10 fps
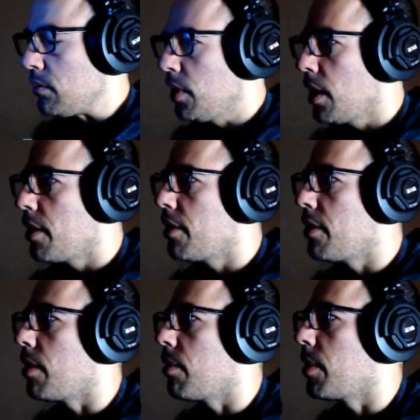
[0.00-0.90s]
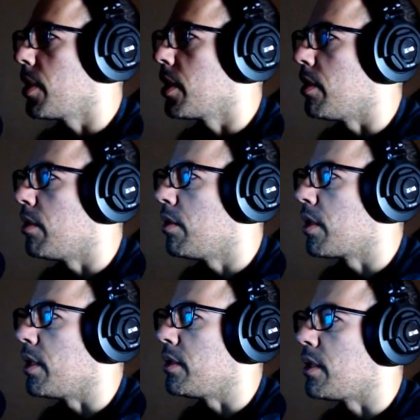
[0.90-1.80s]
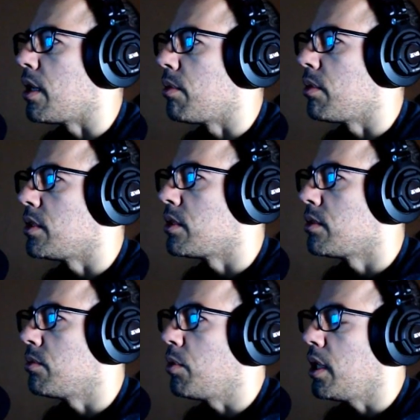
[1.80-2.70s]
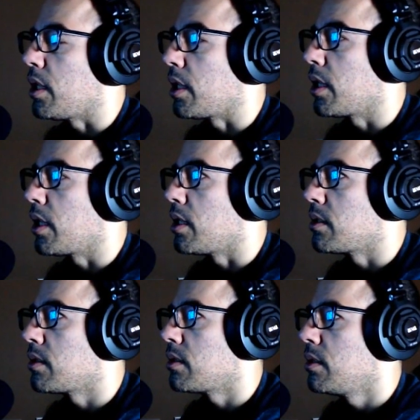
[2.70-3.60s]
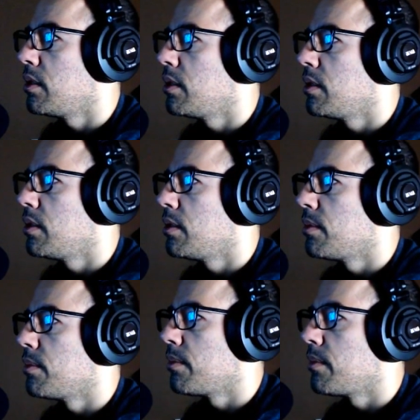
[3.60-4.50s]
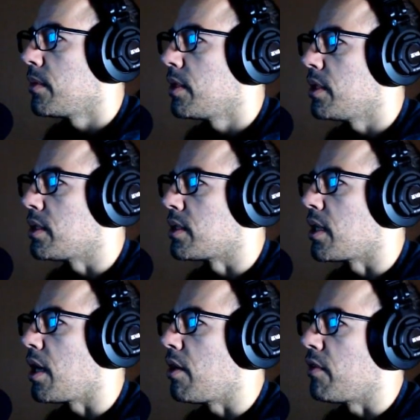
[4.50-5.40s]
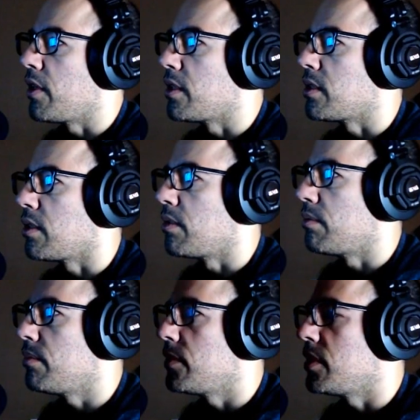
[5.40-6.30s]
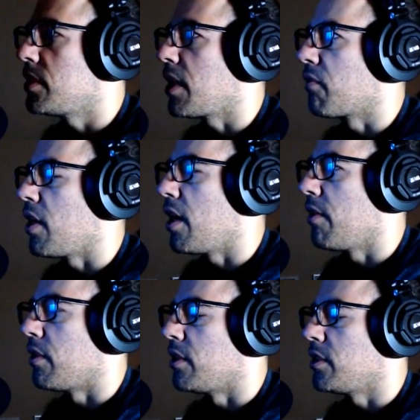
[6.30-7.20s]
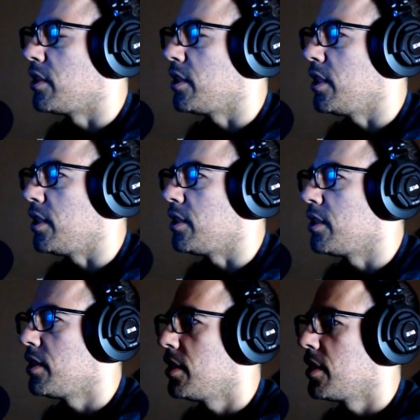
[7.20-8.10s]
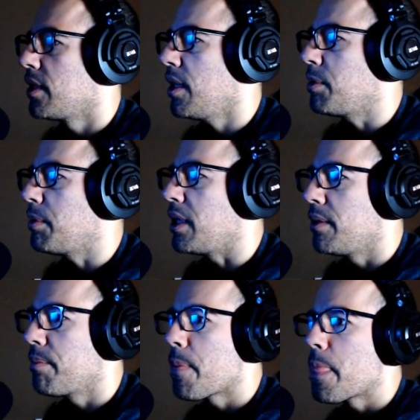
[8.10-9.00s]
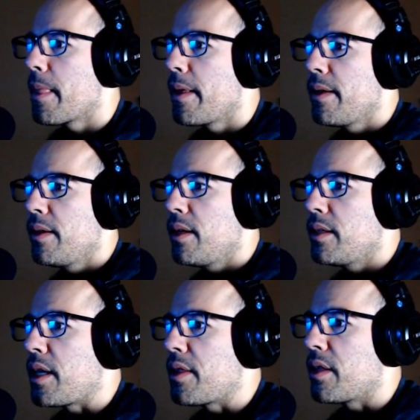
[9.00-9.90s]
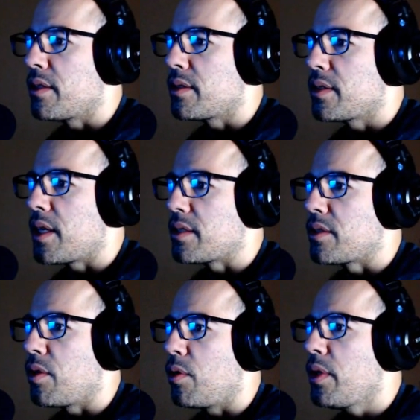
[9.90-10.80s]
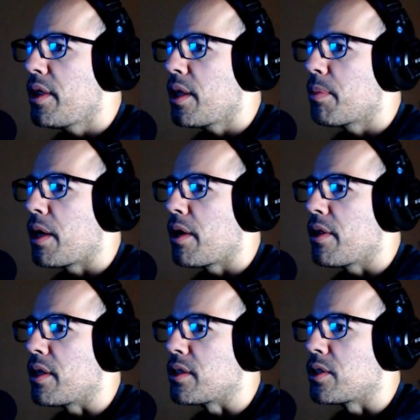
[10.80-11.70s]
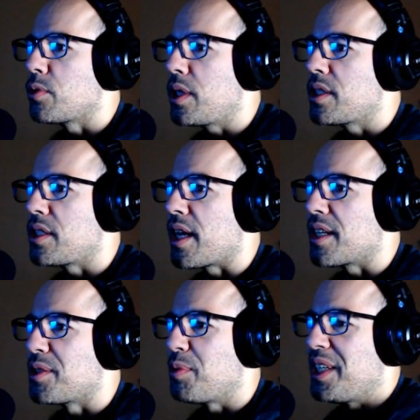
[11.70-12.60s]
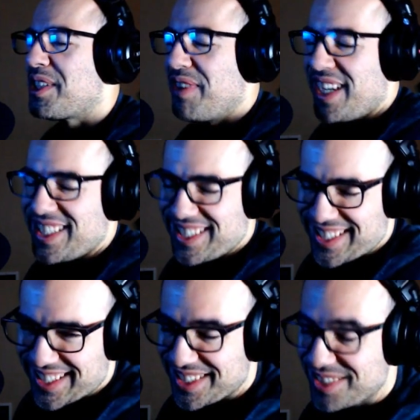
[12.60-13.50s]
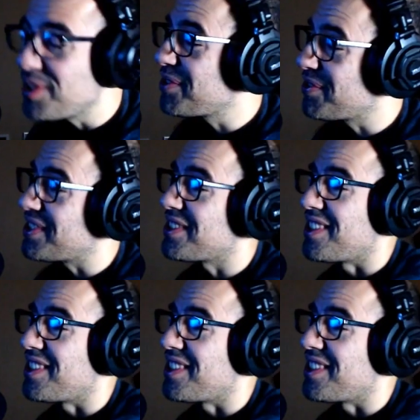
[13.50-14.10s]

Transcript: There we go. Okay, now we're just waiting, I guess. This guy over here doesn't know. It's taking forever. Sheesh. Get up to me. Nathan says, the only thing better than Swedish Attack is Swedish Fish. Swedish Fish are good.